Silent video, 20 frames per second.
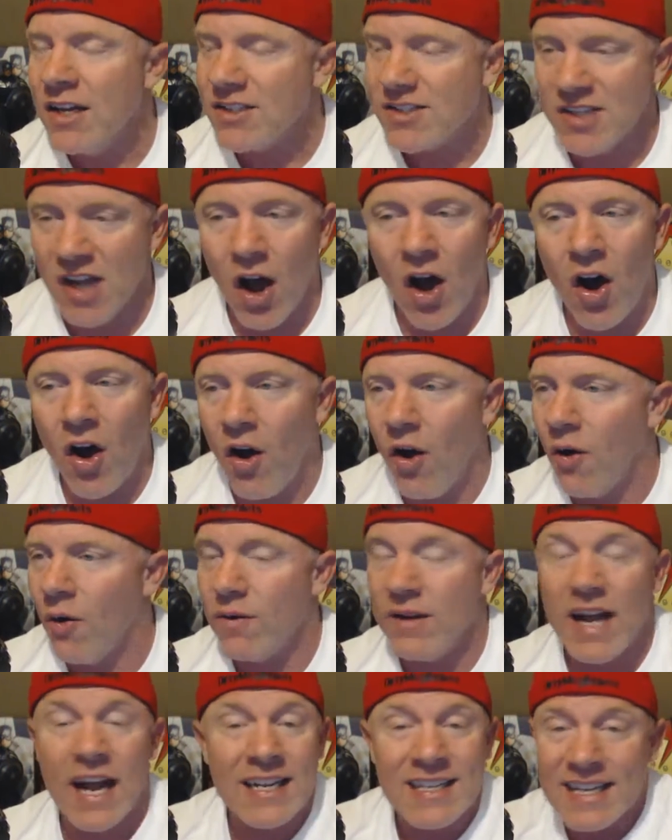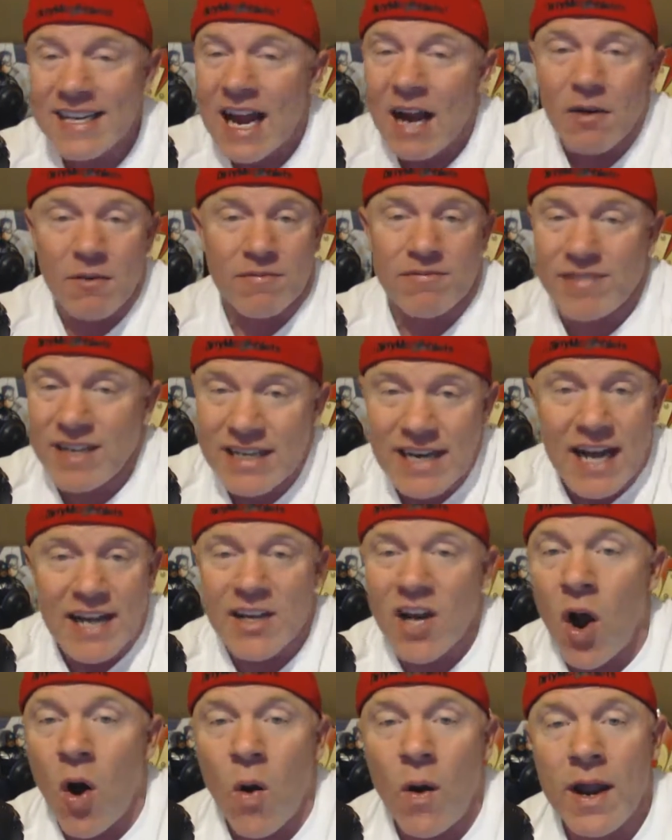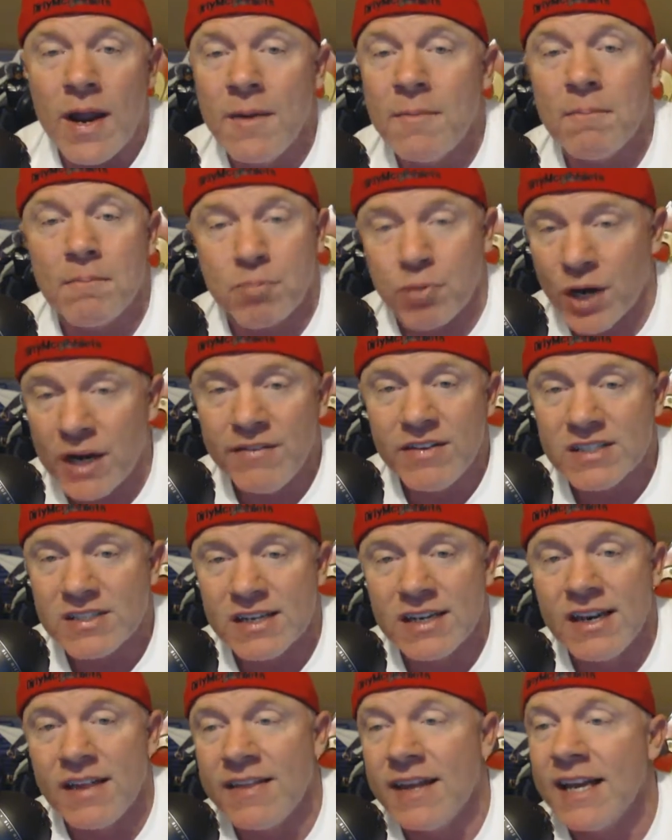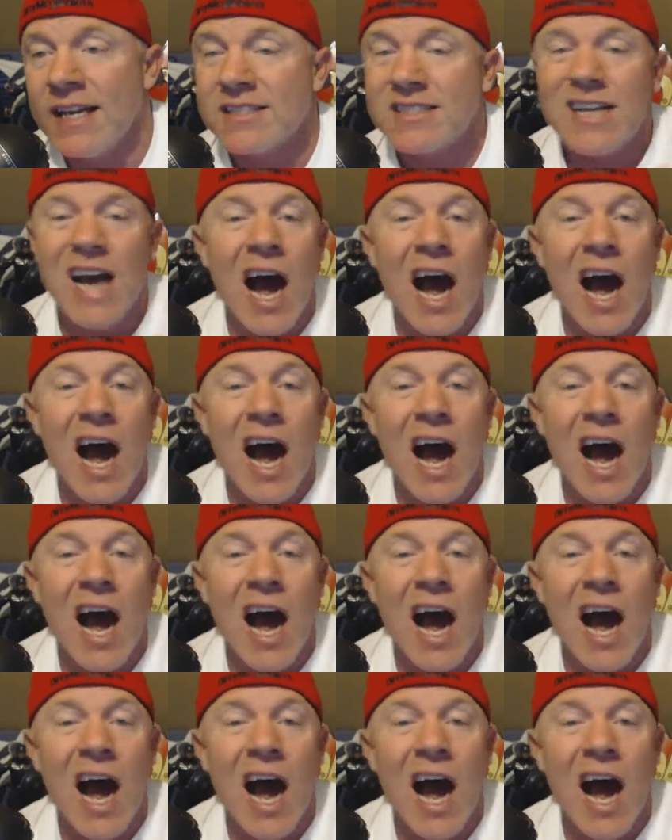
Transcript: So I did not know him previously to this.